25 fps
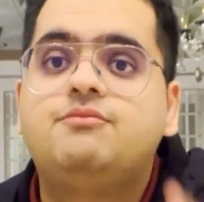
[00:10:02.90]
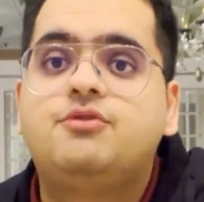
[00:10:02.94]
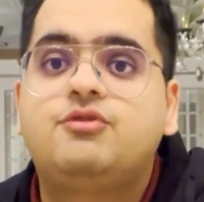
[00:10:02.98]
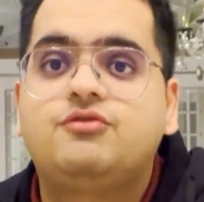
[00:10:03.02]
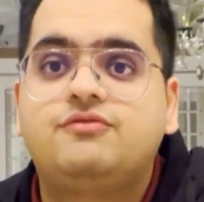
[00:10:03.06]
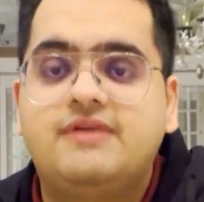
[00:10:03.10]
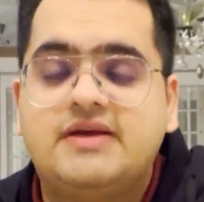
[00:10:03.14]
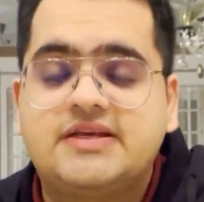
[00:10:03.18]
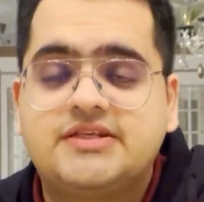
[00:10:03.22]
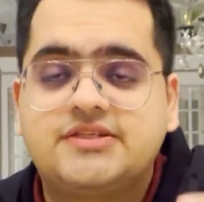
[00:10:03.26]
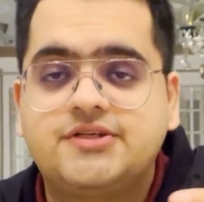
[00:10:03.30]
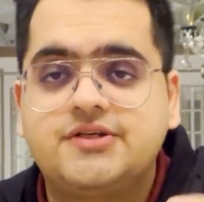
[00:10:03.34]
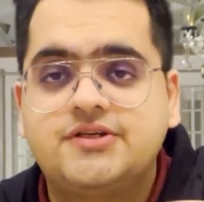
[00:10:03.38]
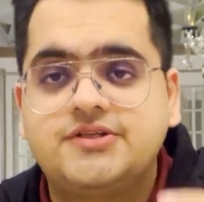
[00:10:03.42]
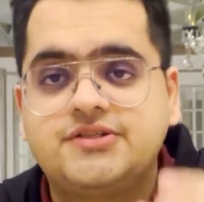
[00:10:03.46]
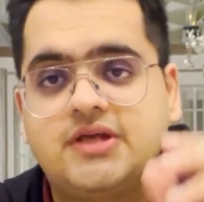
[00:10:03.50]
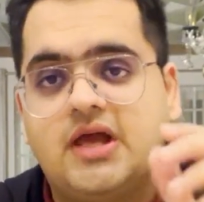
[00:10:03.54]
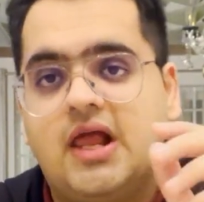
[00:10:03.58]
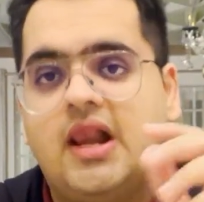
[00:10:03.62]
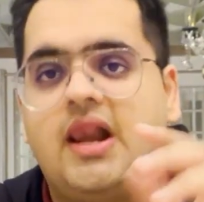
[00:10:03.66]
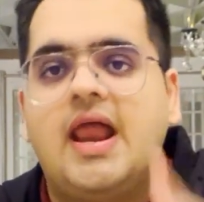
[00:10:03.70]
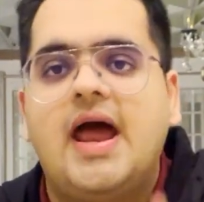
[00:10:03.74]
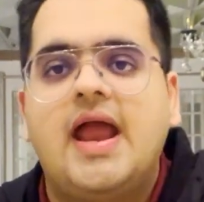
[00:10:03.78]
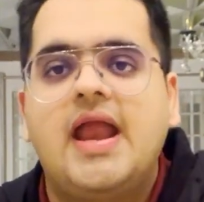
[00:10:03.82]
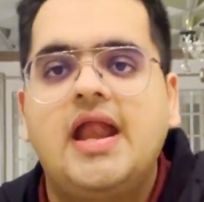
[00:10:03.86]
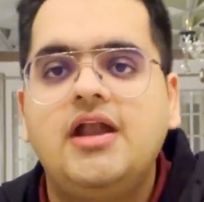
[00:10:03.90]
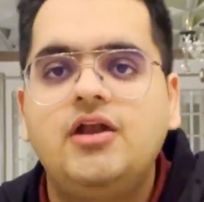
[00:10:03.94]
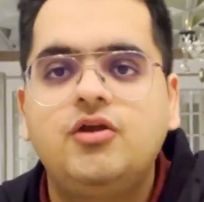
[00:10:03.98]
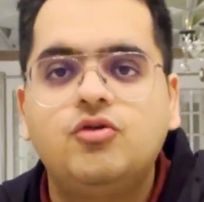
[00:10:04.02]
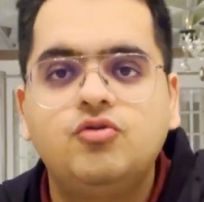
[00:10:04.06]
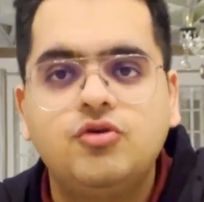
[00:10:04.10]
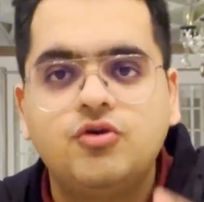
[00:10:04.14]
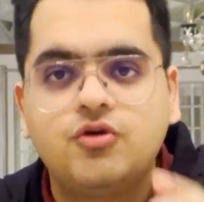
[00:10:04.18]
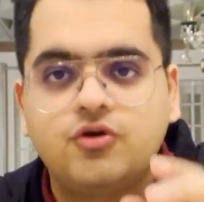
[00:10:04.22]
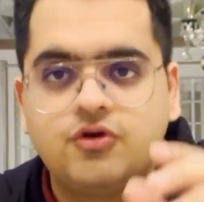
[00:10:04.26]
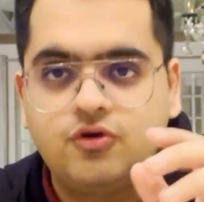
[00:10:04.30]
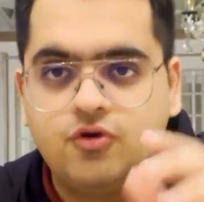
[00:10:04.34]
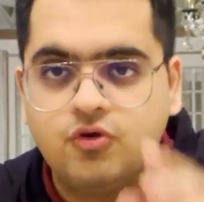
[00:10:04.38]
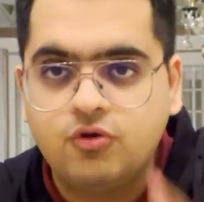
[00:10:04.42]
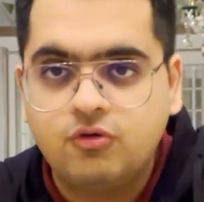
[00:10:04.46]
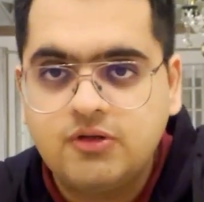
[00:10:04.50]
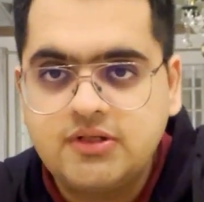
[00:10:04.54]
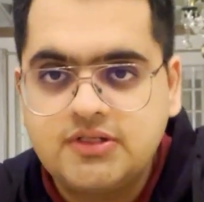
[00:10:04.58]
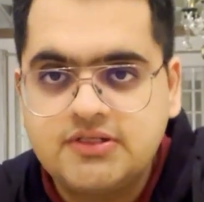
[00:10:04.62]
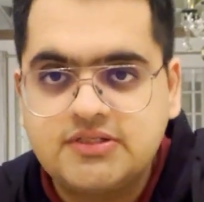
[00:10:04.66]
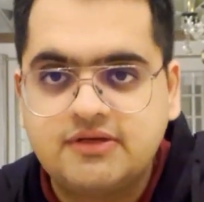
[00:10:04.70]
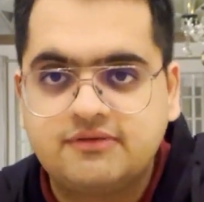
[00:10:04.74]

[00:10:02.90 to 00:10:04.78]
professors align to your goals.